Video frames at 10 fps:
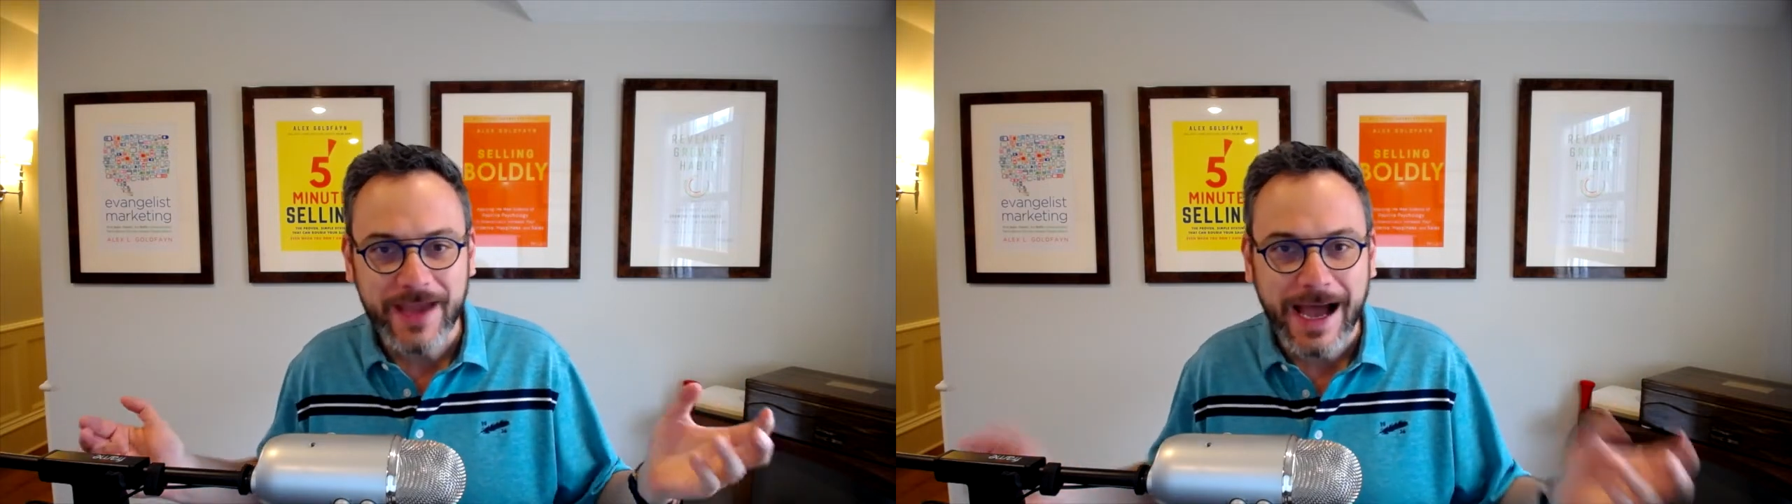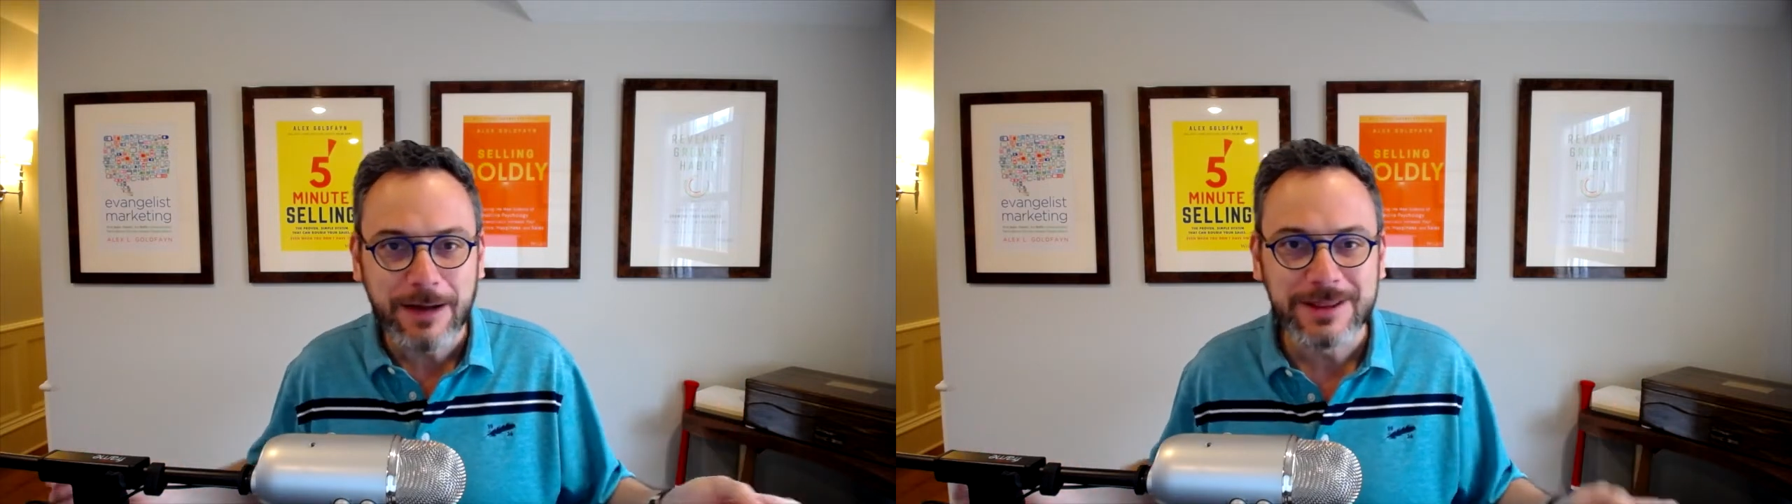
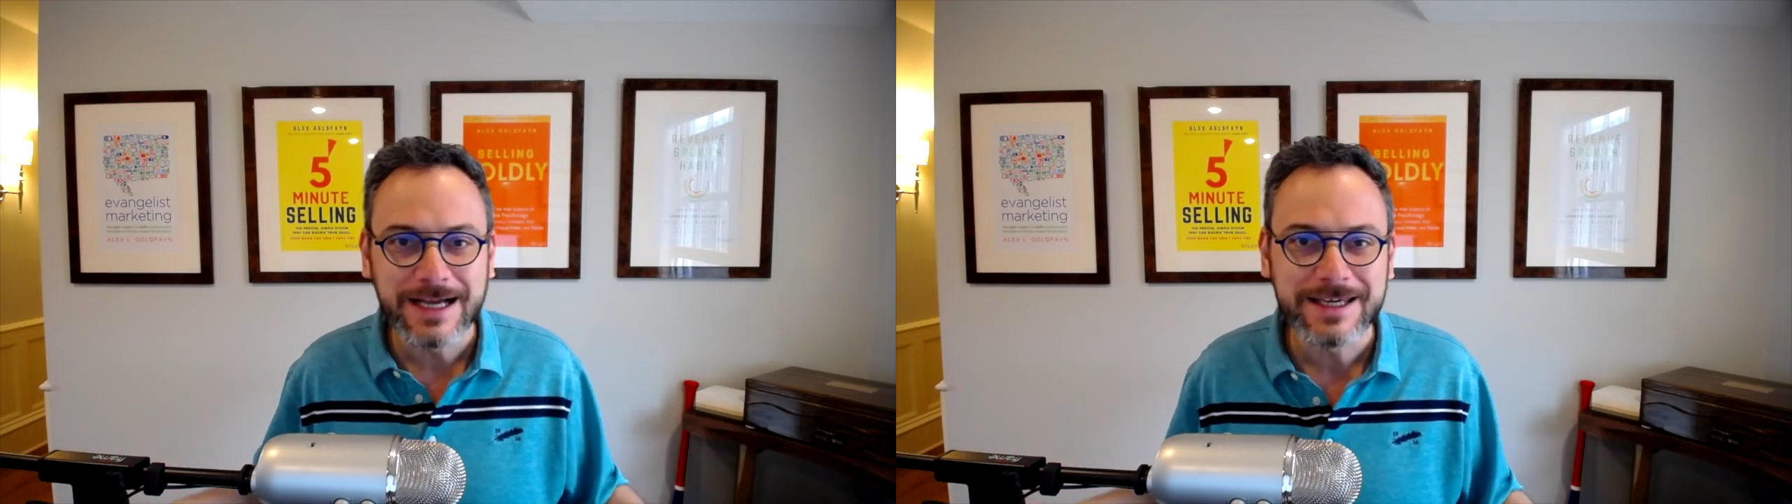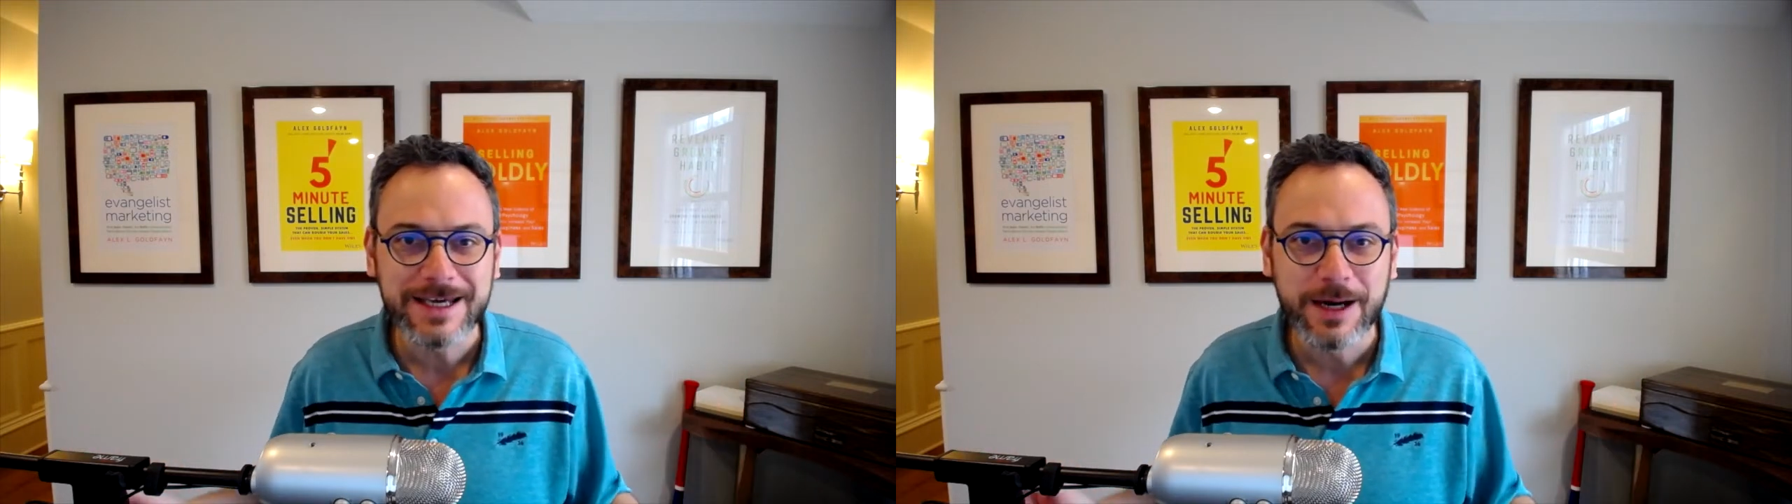How
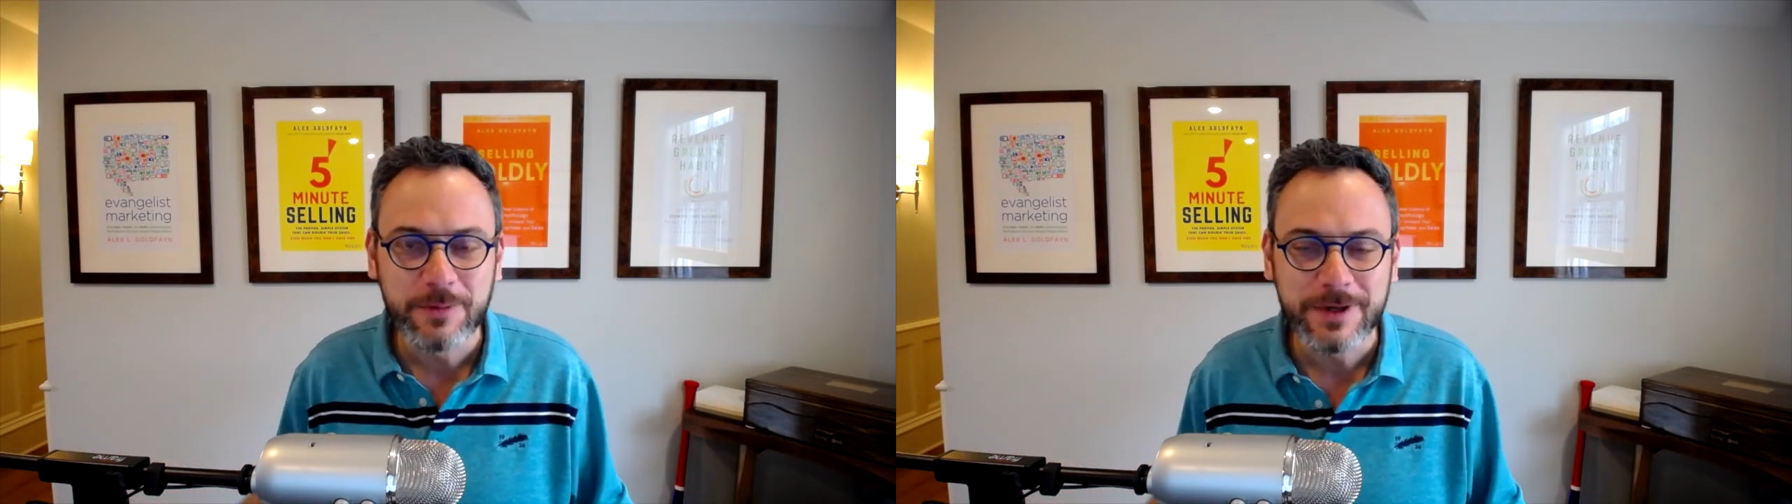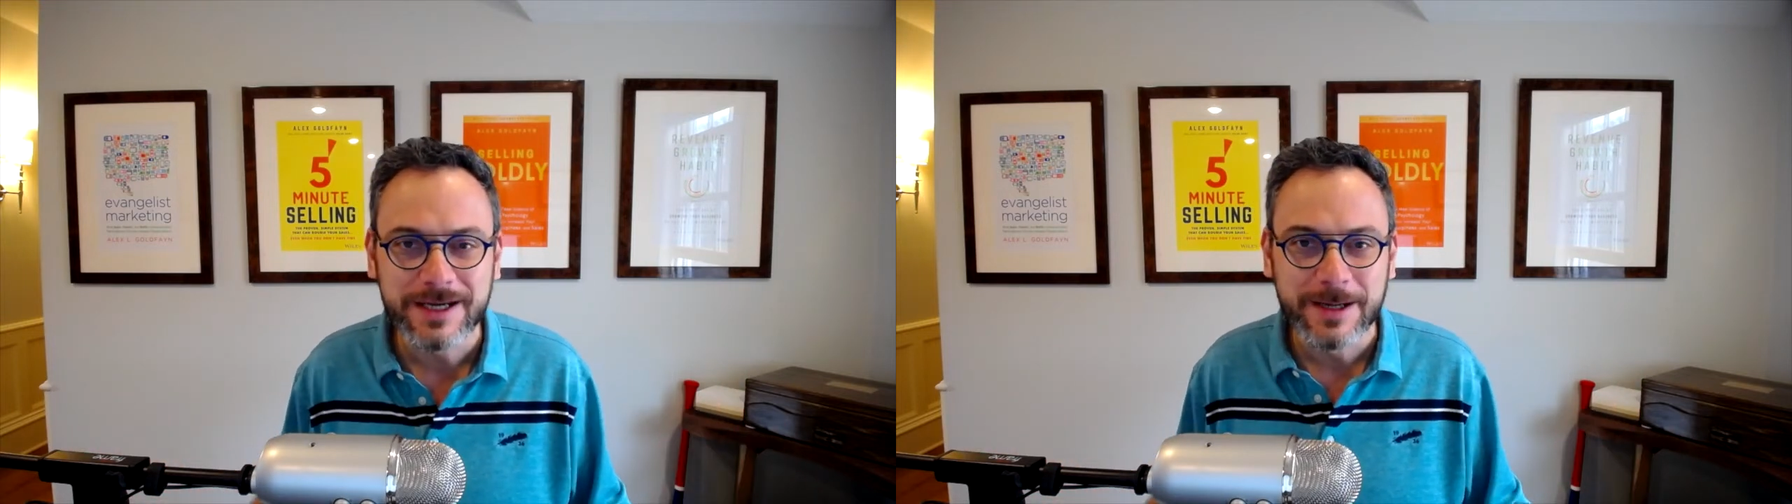lucky are
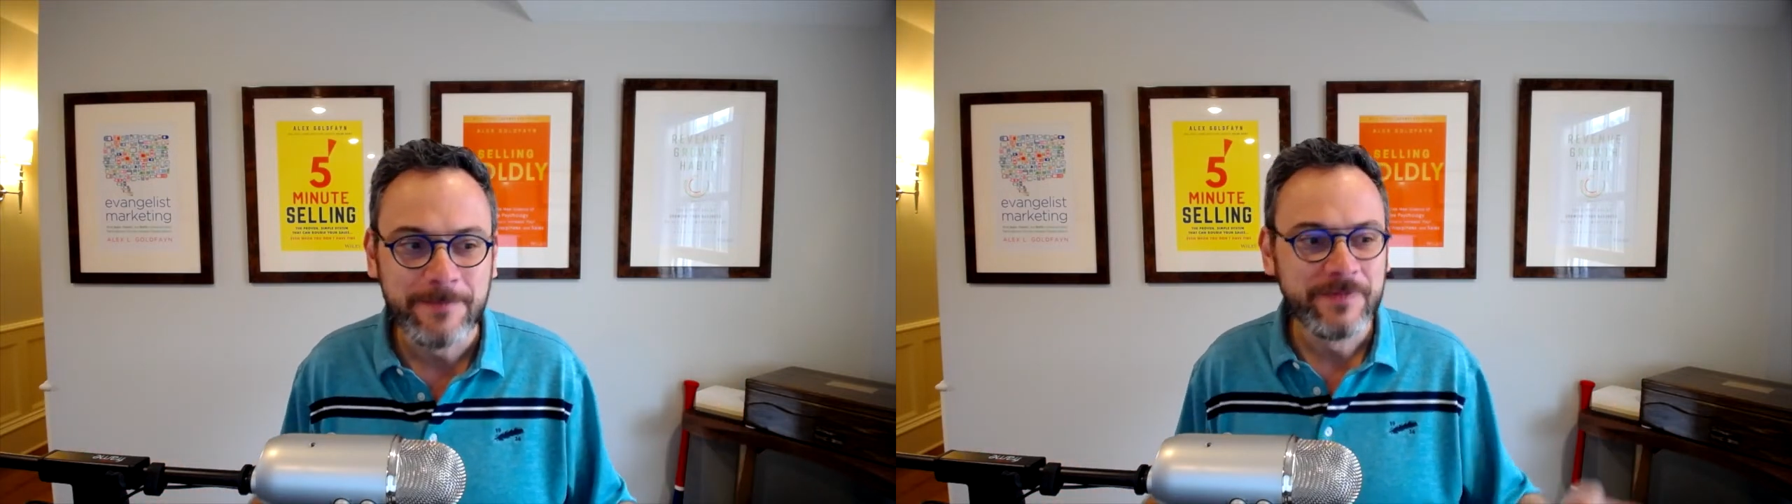we